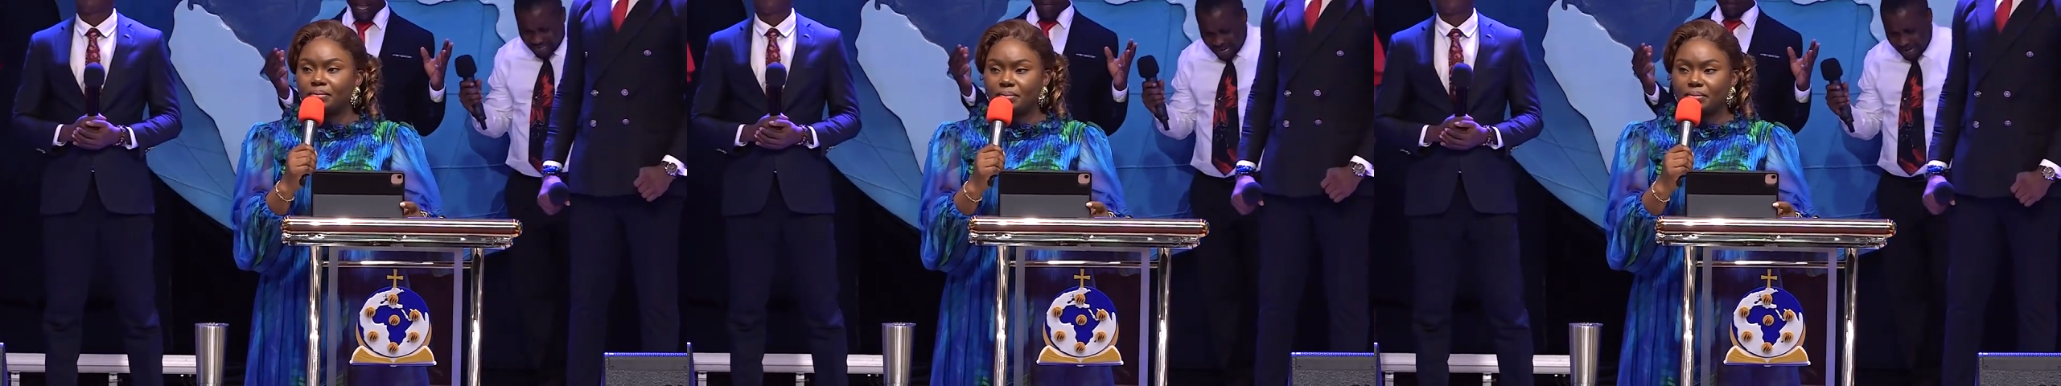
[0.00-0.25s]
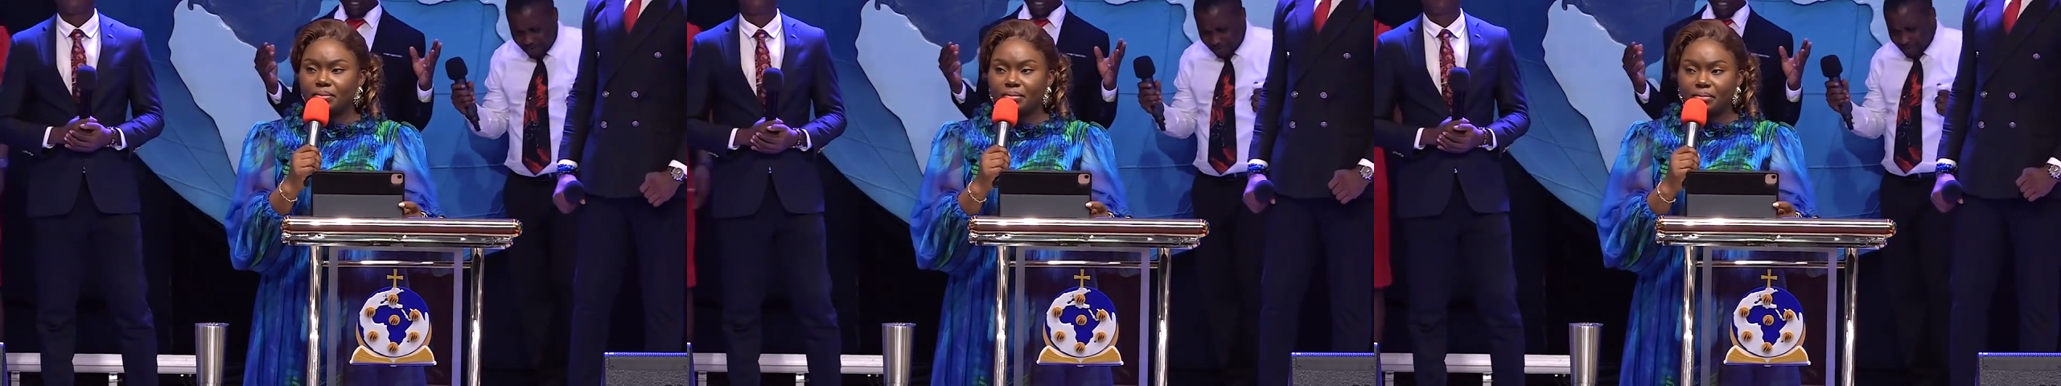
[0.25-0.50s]

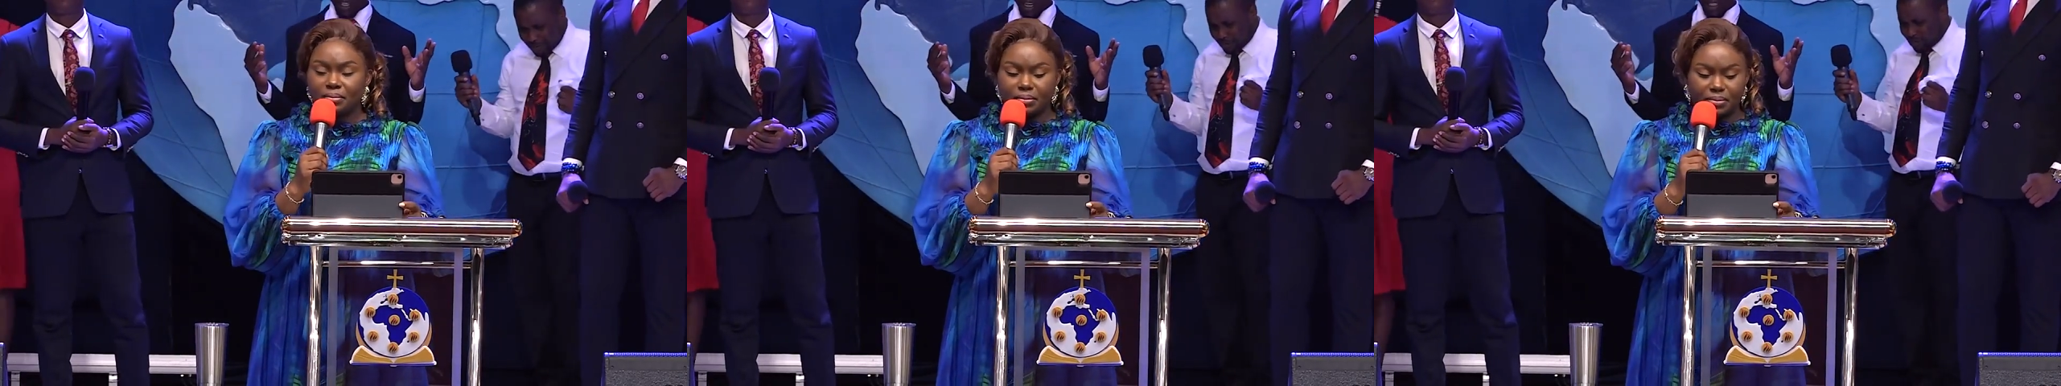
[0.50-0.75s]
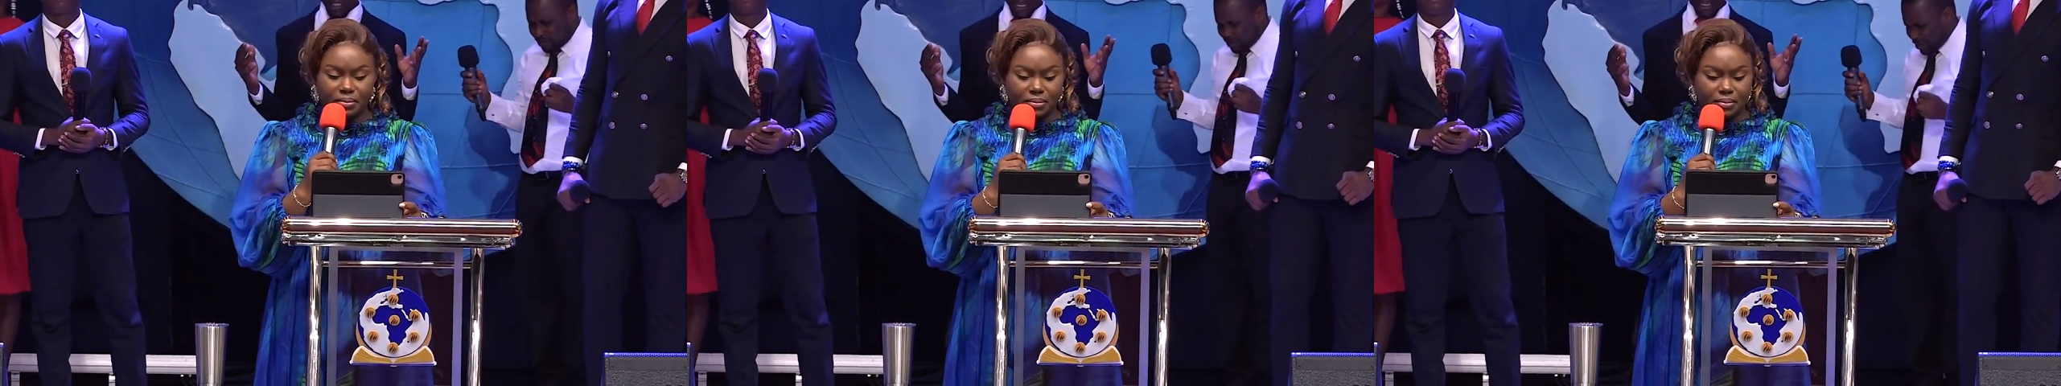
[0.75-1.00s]

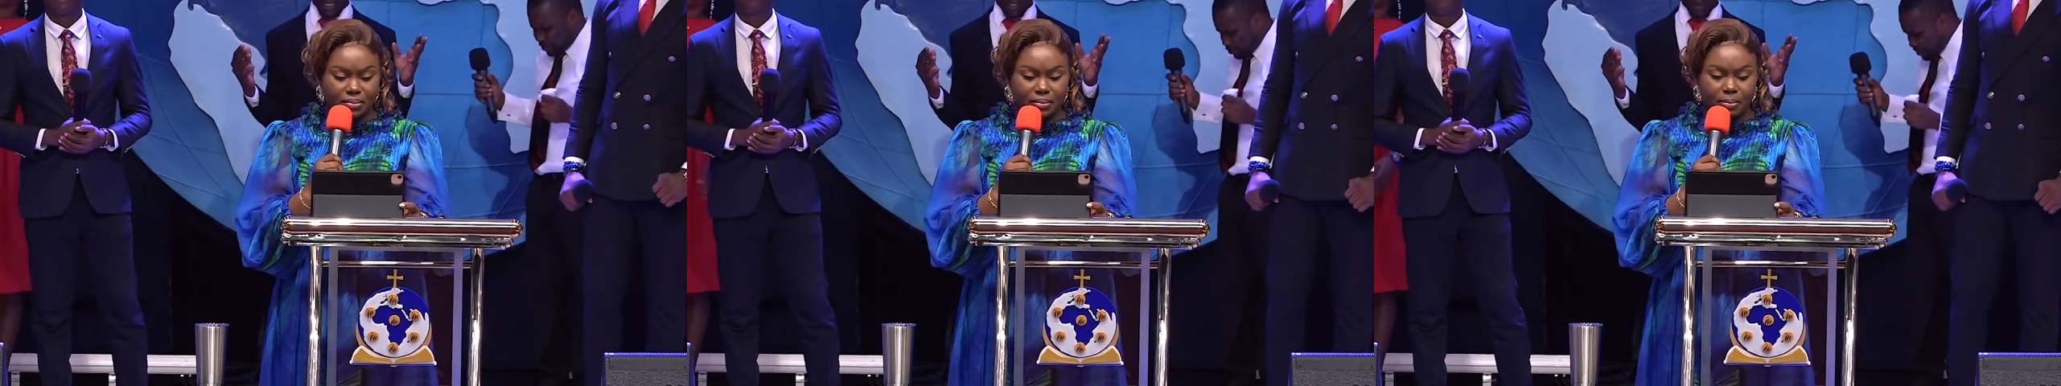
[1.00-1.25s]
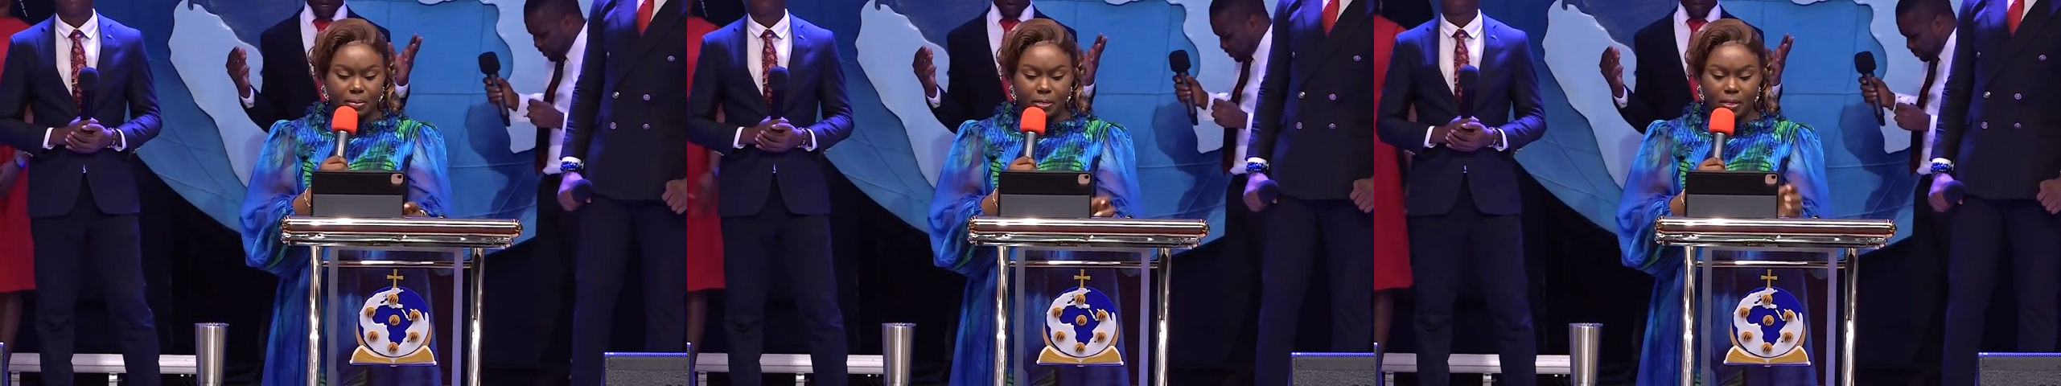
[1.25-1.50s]

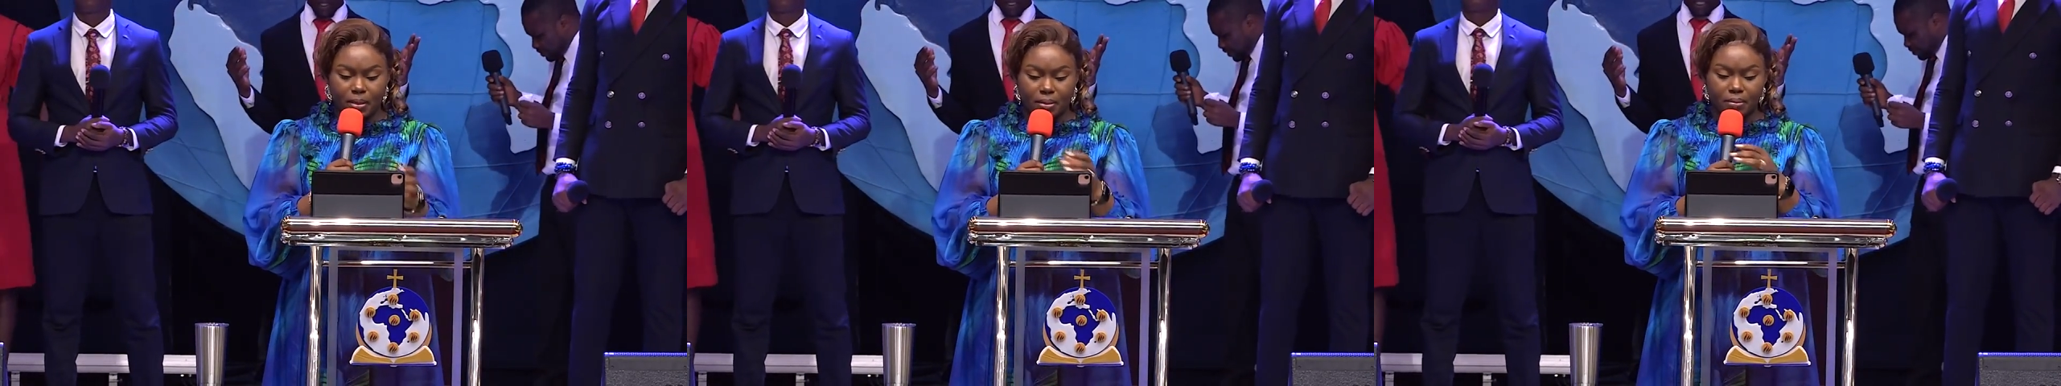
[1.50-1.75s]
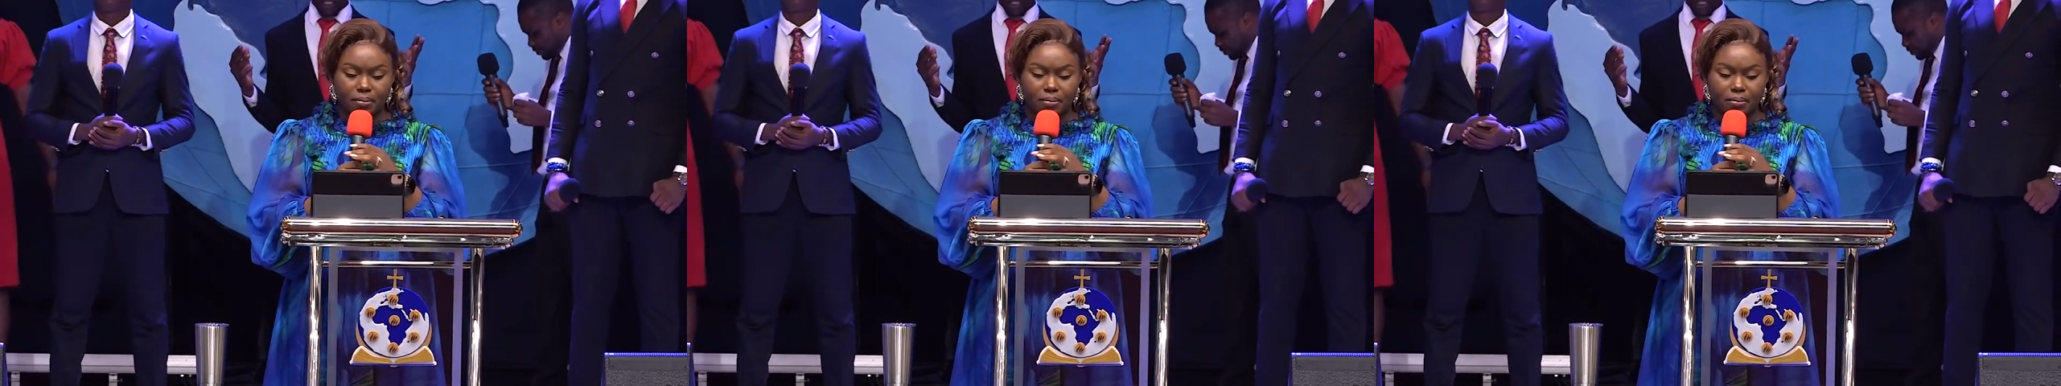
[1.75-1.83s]
No one is speaking in this clip.